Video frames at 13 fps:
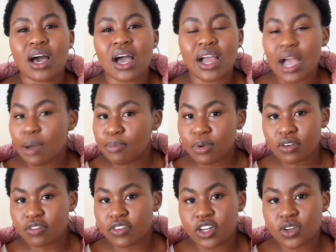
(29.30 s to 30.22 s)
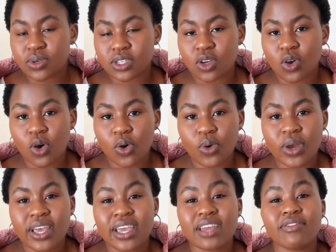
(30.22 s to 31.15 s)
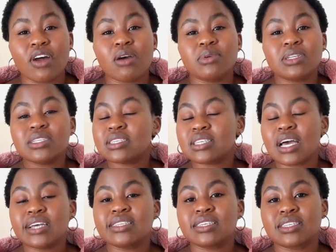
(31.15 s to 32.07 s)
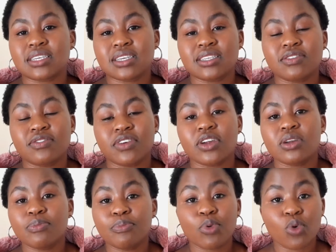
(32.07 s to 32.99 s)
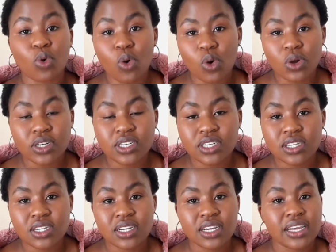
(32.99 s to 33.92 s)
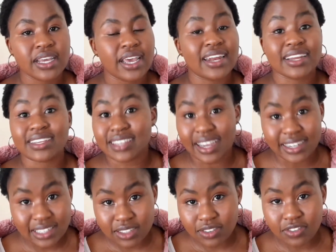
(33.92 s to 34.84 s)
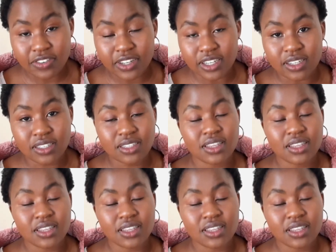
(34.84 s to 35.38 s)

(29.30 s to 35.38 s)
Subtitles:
a couple of videos ago, environmental sciences is a very broad and exciting field.